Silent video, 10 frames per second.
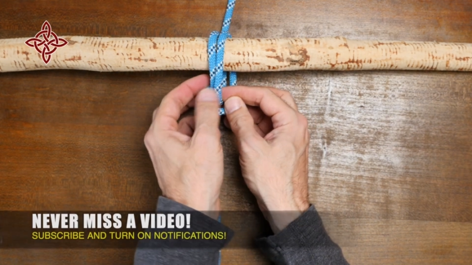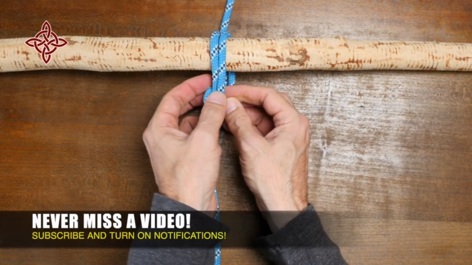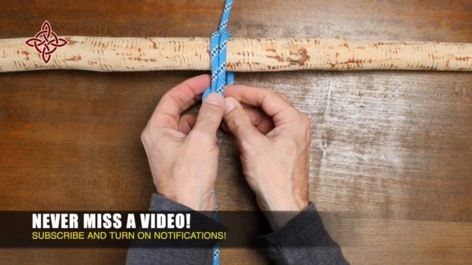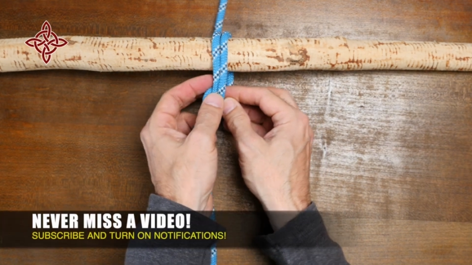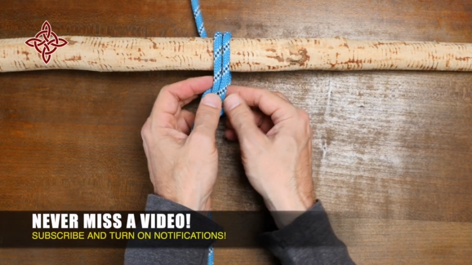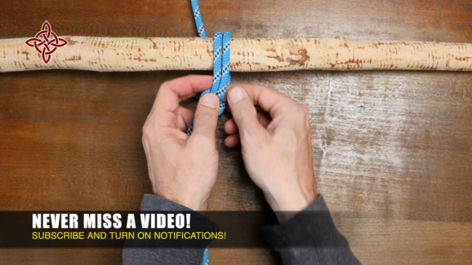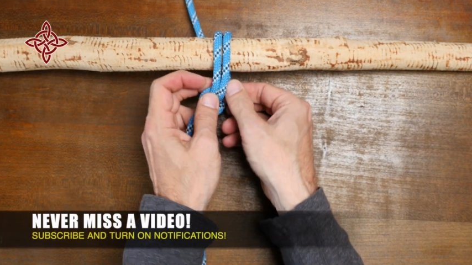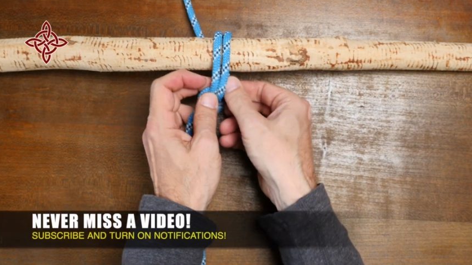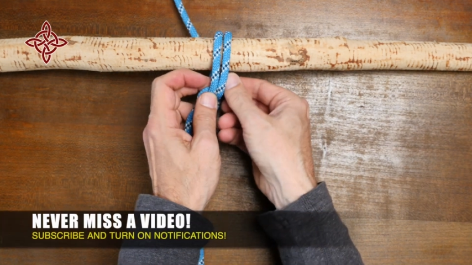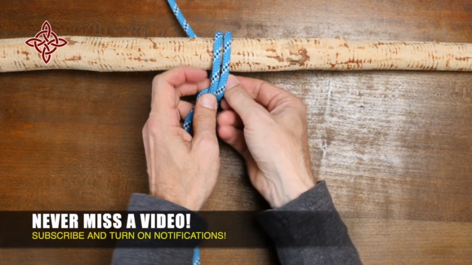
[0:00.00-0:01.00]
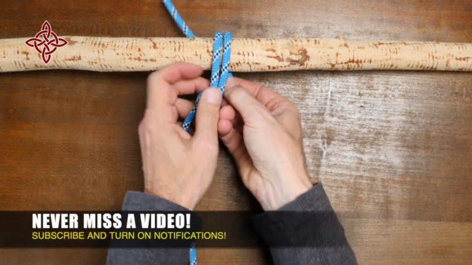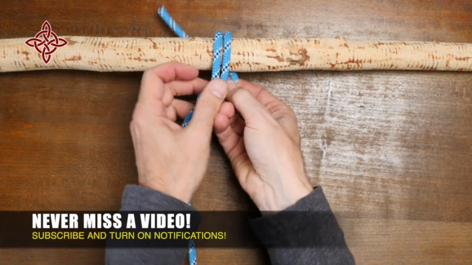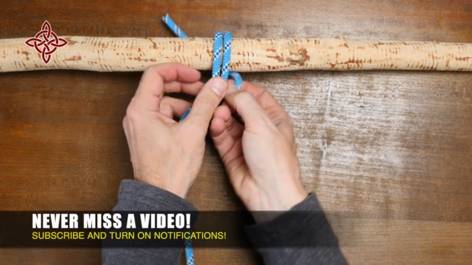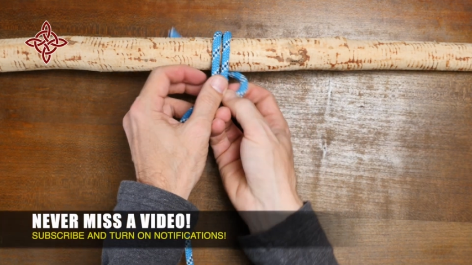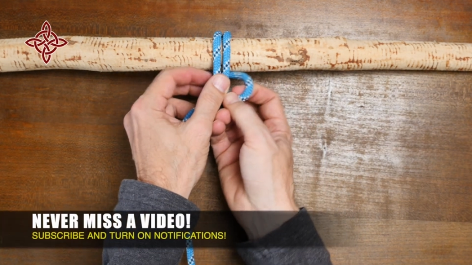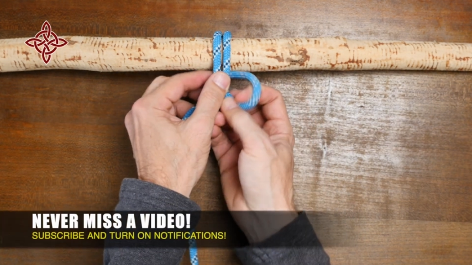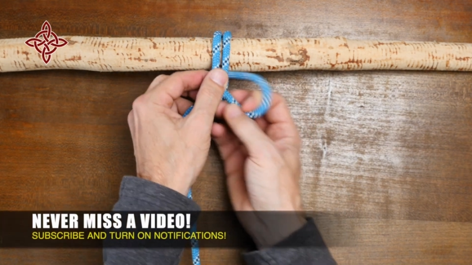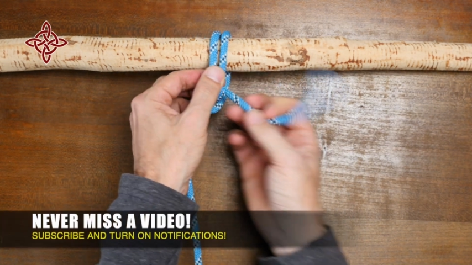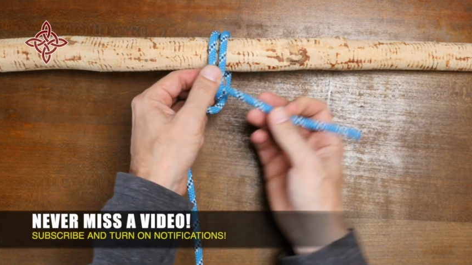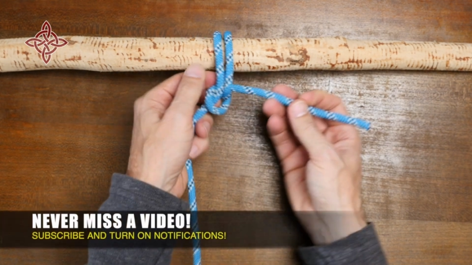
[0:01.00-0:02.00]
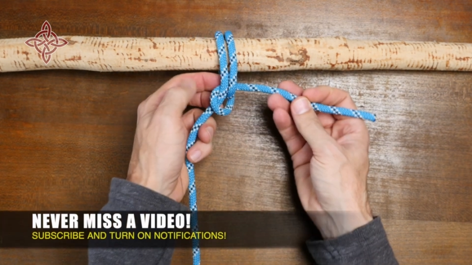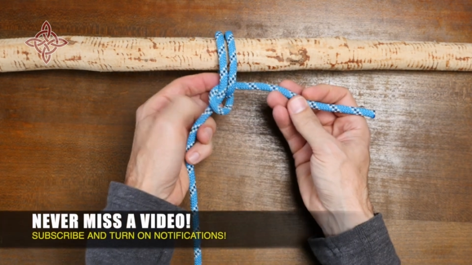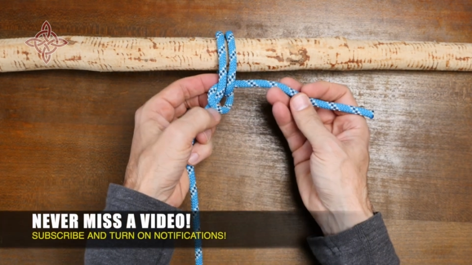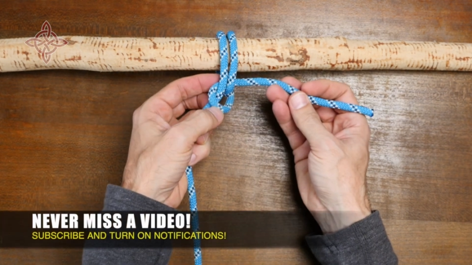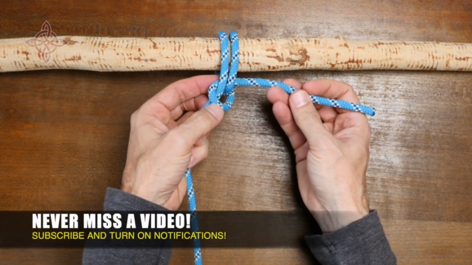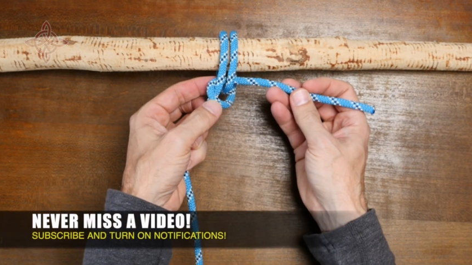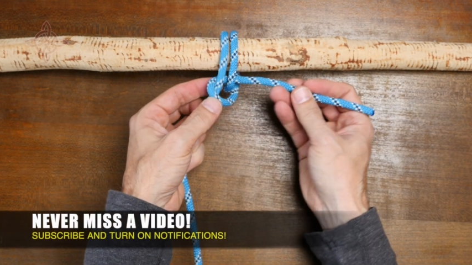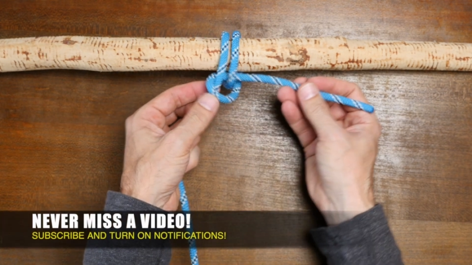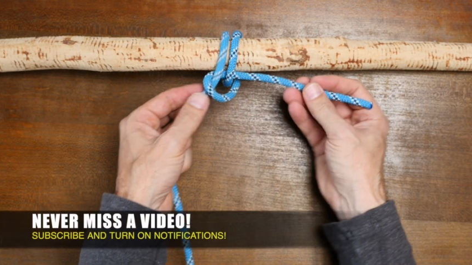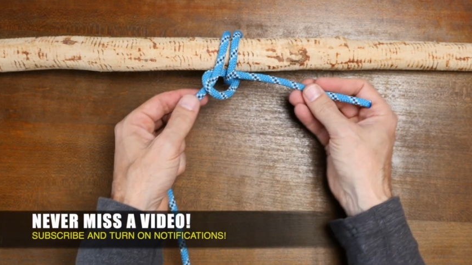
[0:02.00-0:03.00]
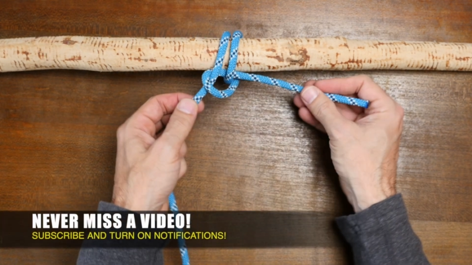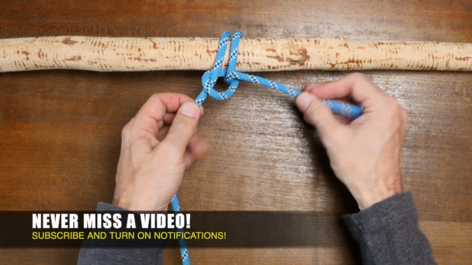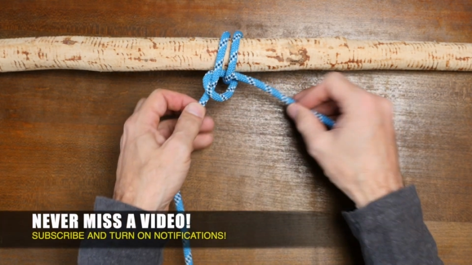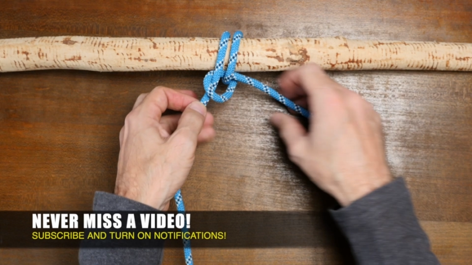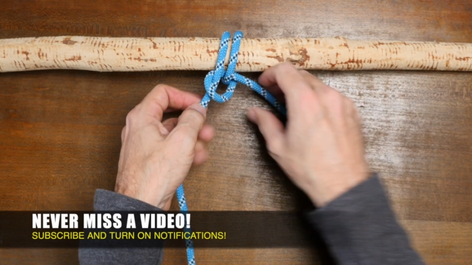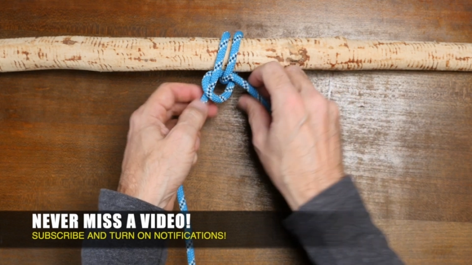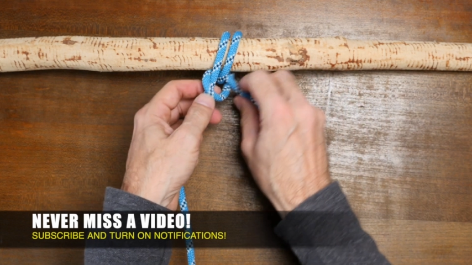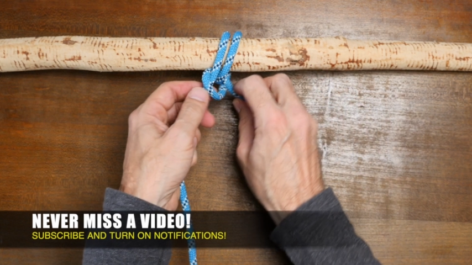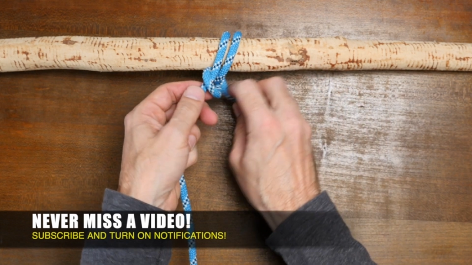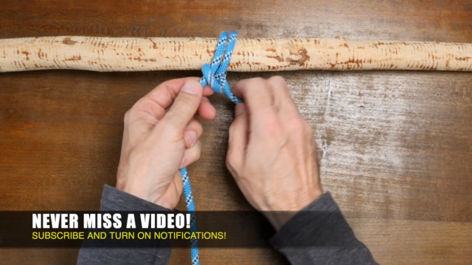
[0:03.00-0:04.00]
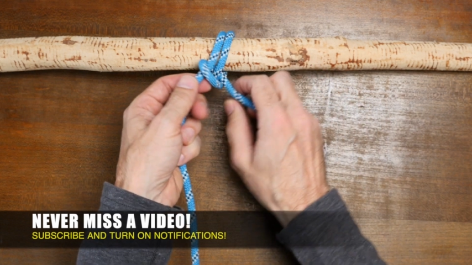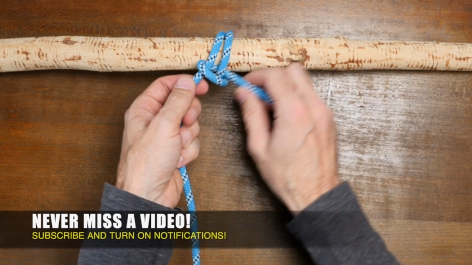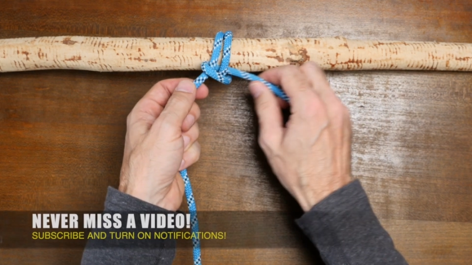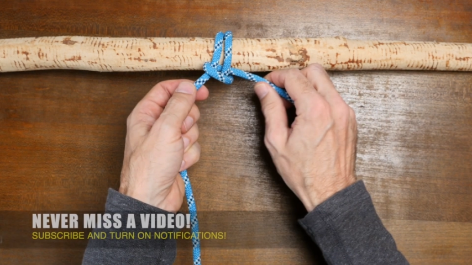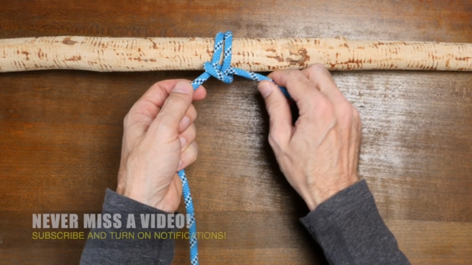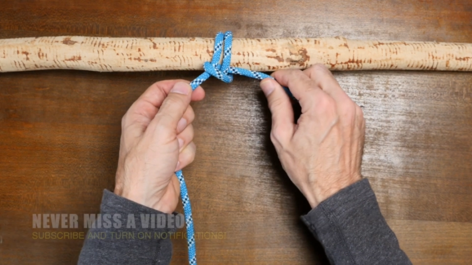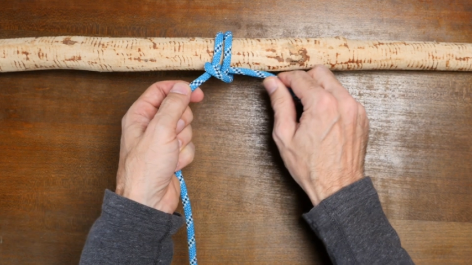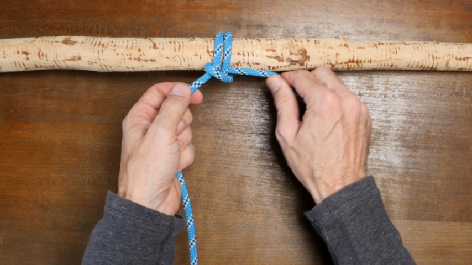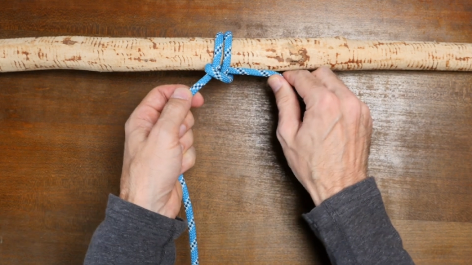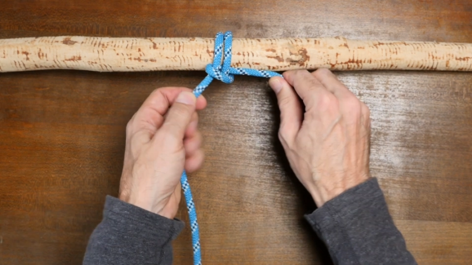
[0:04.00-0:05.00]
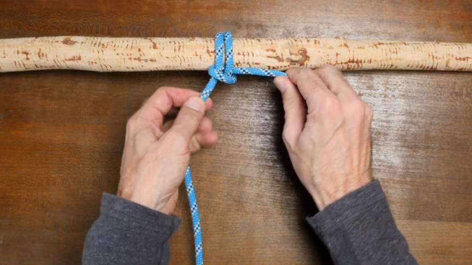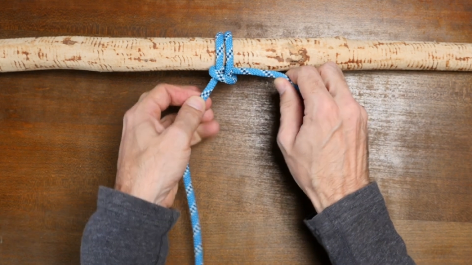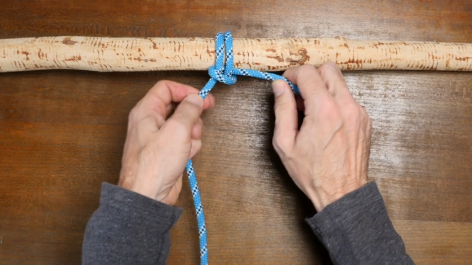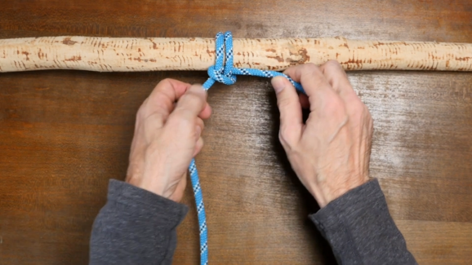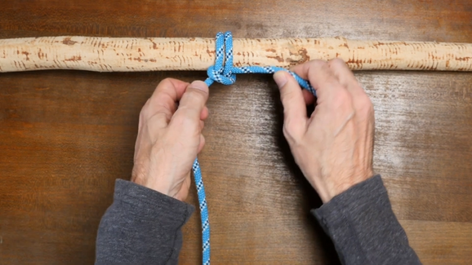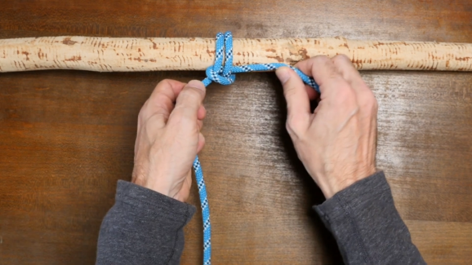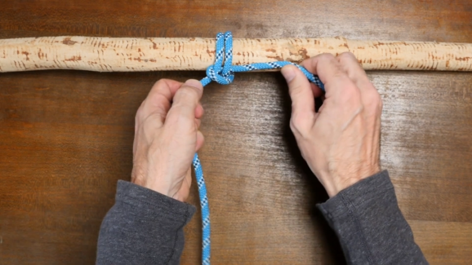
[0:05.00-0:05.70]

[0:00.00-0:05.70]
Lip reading: No face is visible, so there are no lips to read.